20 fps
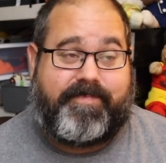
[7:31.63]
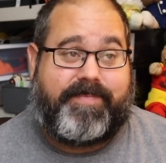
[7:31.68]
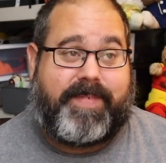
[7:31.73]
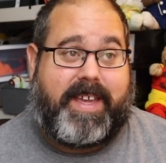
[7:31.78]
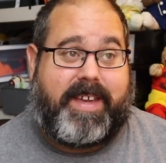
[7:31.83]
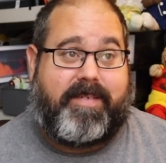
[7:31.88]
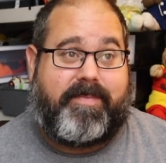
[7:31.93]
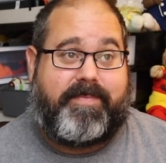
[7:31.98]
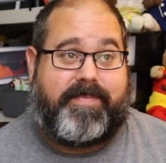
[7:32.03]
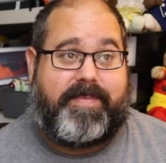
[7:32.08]

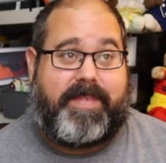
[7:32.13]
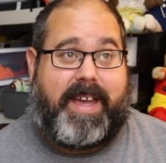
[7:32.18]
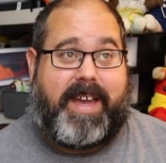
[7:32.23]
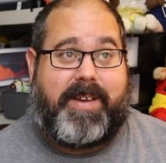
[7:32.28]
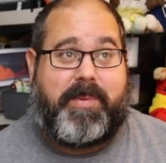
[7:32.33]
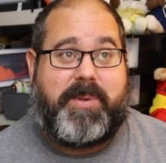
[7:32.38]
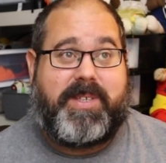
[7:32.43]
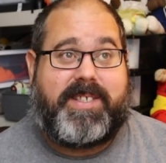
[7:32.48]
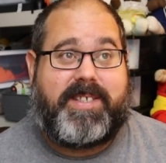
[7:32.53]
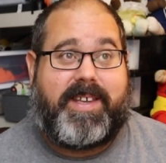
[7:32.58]
Um,
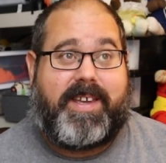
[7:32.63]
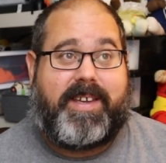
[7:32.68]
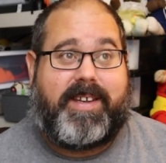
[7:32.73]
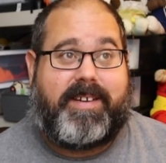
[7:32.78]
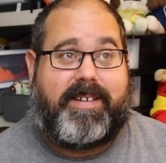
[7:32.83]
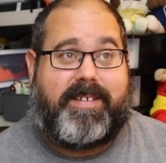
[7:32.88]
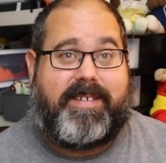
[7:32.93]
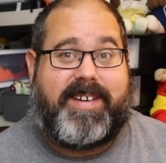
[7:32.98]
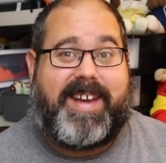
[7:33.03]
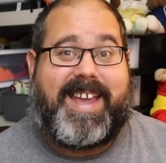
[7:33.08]
I would
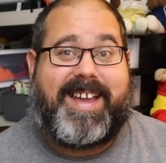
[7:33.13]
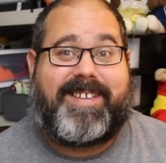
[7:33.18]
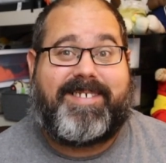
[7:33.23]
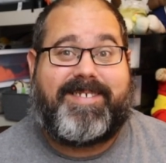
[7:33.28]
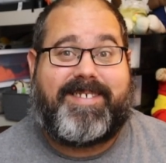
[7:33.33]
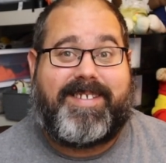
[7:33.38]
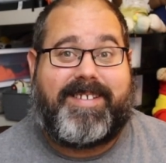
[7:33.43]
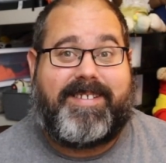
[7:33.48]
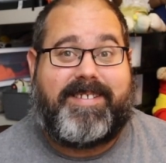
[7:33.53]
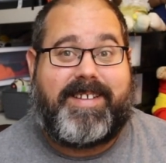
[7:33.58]
say
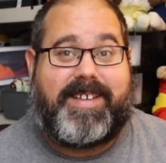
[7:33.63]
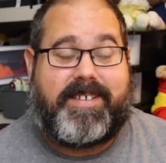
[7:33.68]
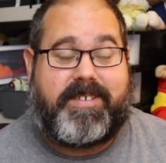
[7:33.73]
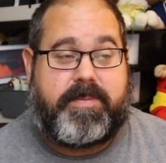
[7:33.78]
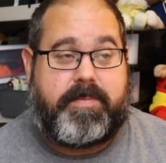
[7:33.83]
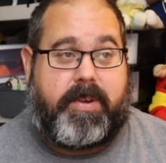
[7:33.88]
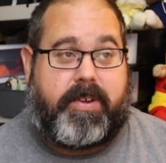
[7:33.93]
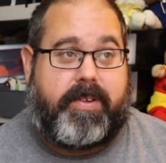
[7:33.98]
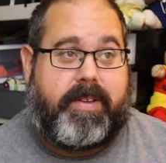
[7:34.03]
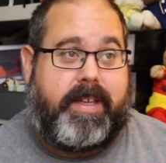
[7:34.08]
next to
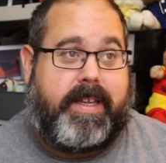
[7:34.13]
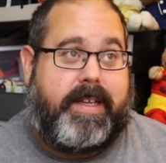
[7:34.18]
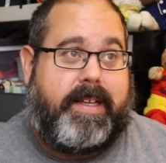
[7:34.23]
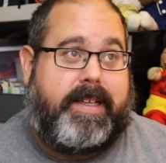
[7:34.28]
dismal.